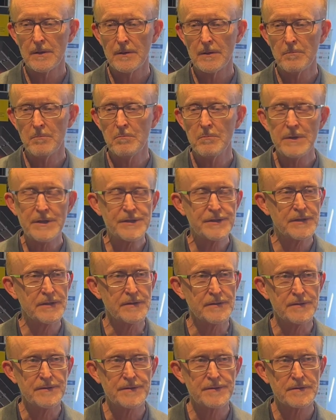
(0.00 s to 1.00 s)

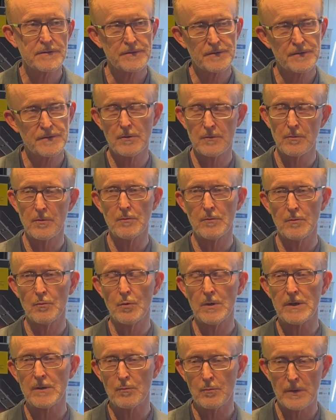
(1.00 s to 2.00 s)
missions. So
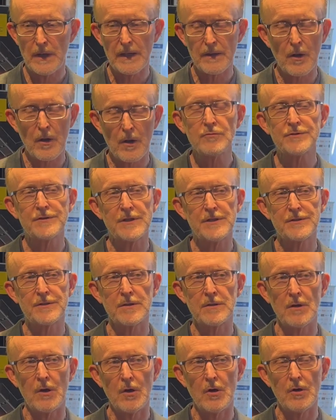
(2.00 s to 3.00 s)
we had a whole
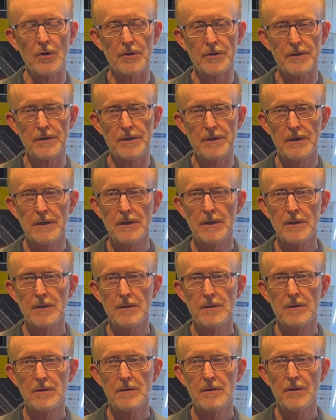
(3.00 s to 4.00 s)
session on
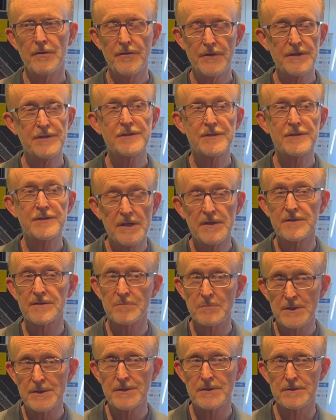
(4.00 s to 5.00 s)
this year's
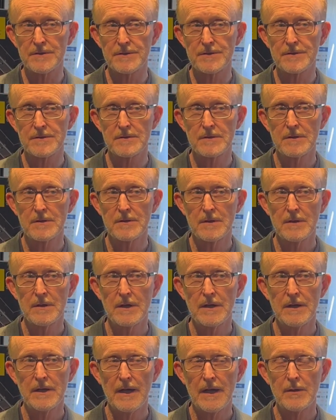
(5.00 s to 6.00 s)
missions.
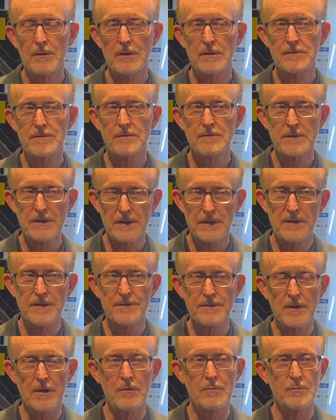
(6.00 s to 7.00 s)
And 10
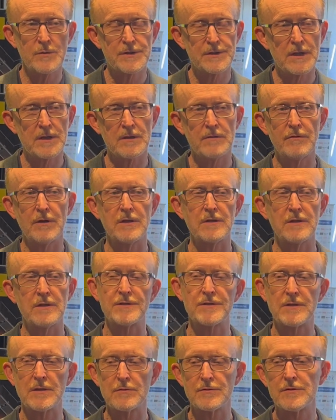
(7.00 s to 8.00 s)
years ago when we started running
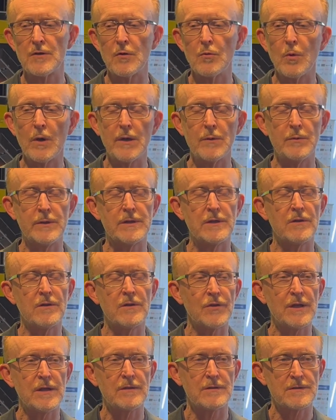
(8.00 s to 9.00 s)
this, there was no way we could
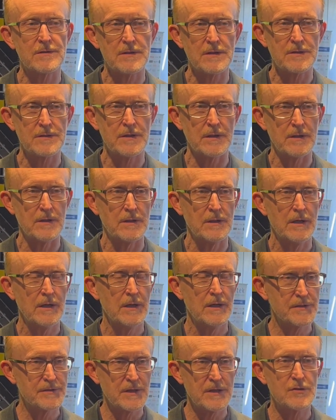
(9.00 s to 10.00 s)
think that such a
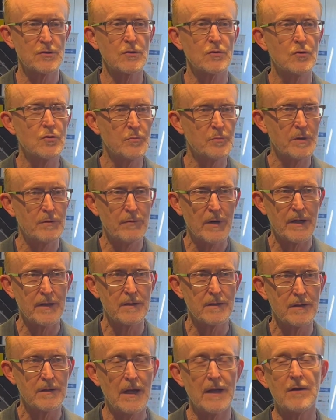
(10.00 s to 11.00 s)
session could be run.
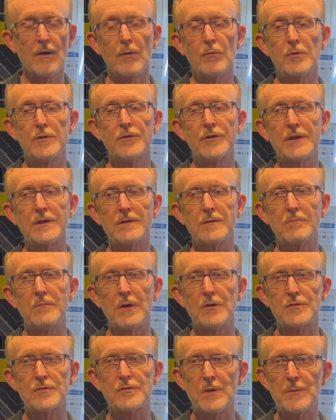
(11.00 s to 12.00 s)
And I would think that
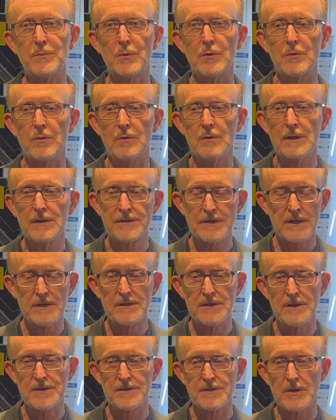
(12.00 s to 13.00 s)
most people 10
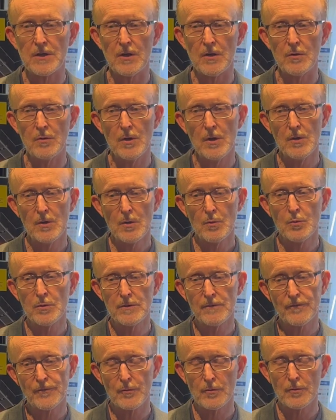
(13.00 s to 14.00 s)
years ago would
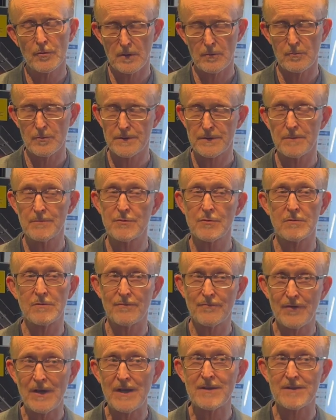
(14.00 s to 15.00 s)
have thought that it was some sort
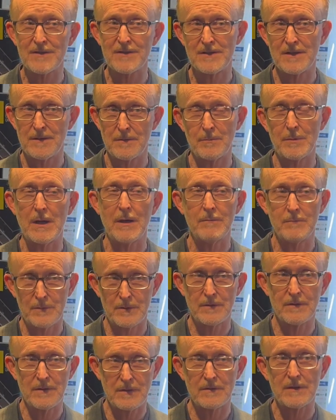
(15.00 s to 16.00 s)
of fantasy
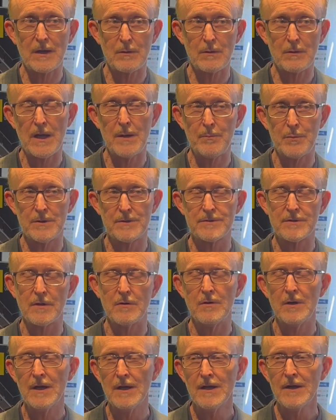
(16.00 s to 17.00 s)
that would happen.
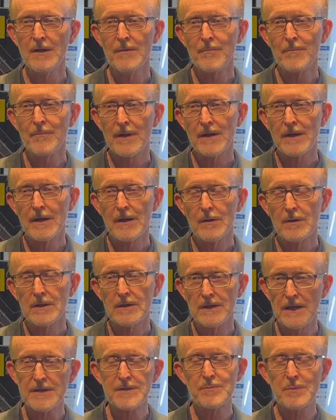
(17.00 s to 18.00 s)
So
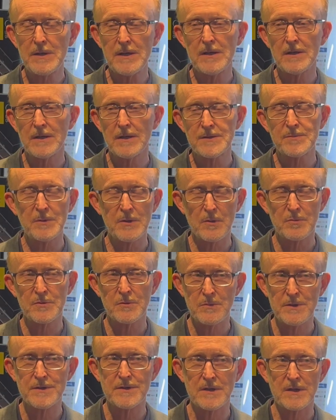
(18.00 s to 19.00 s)
let's be
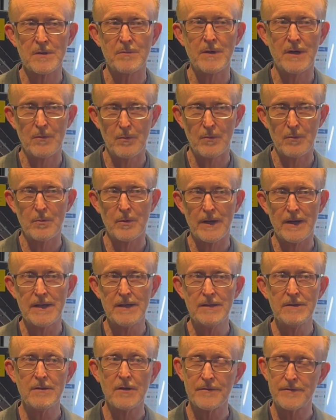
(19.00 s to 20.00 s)
optimistic about where we
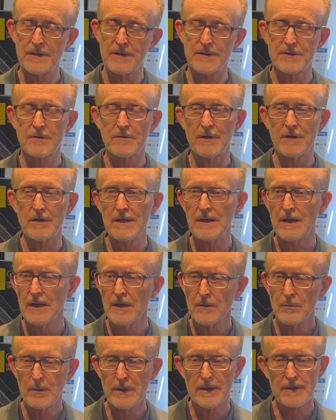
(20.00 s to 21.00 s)
are. I think it's great.
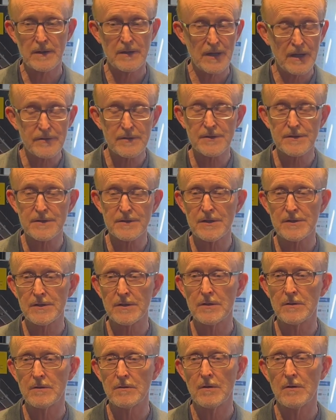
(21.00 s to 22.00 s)
We had another
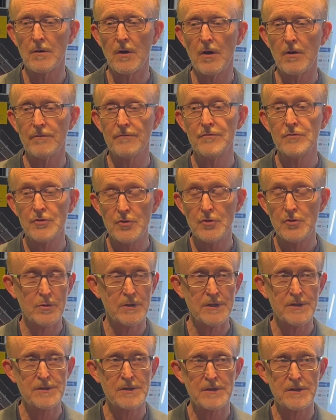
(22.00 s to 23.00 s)
session of new
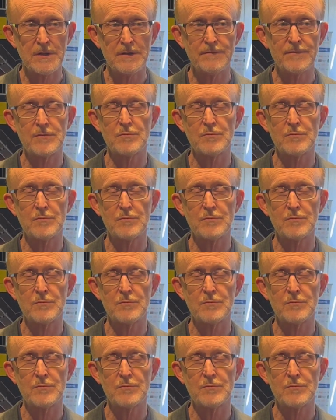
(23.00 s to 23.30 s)
initiatives,